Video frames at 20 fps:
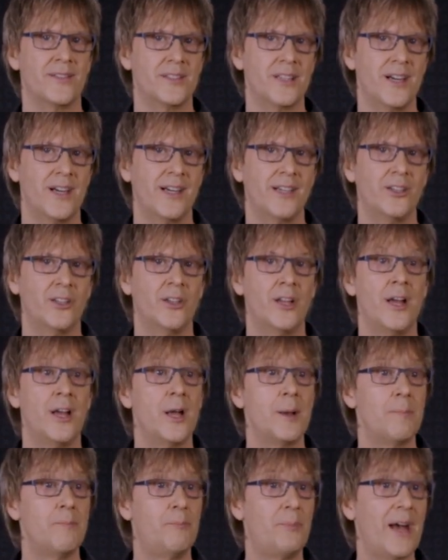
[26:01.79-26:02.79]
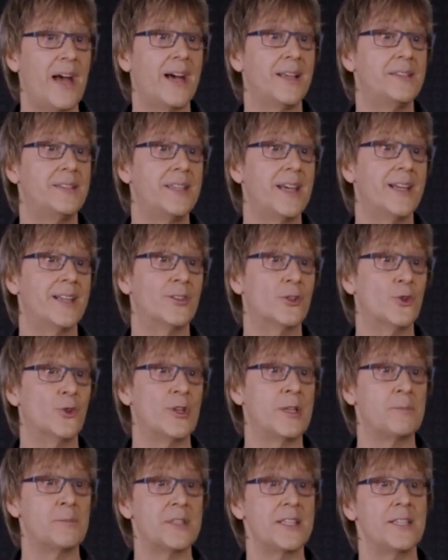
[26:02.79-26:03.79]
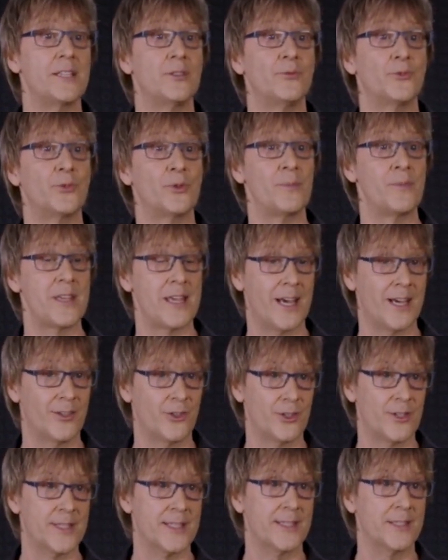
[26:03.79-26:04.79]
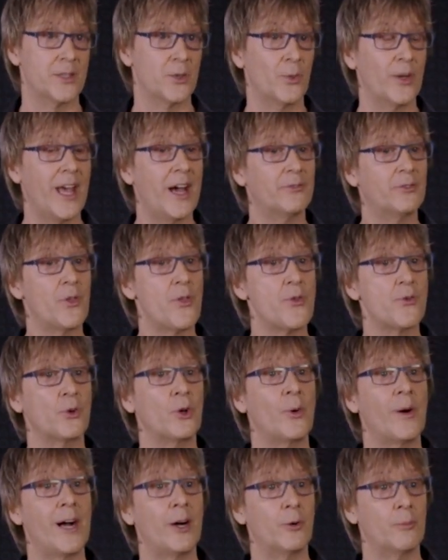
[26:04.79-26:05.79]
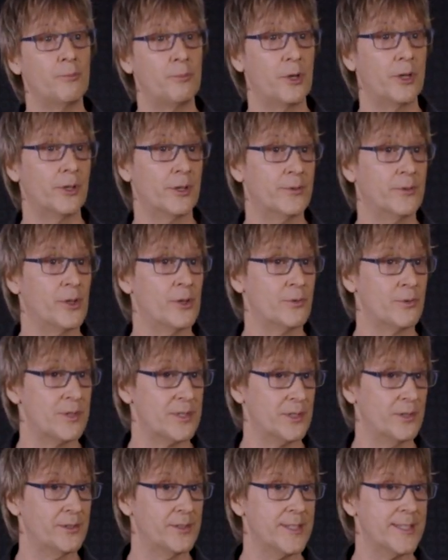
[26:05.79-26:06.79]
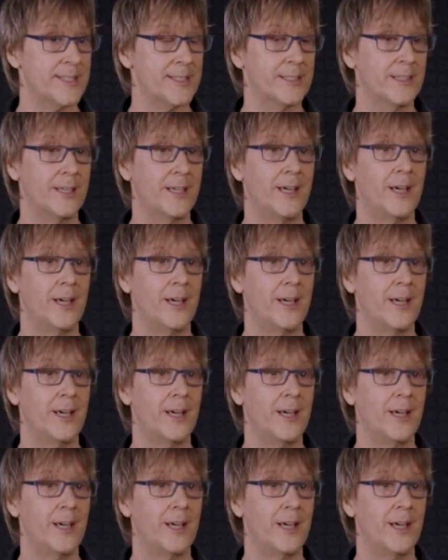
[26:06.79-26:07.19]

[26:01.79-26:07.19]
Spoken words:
the tile, bad data creeps in from the edges, so we have to throw out part of our results.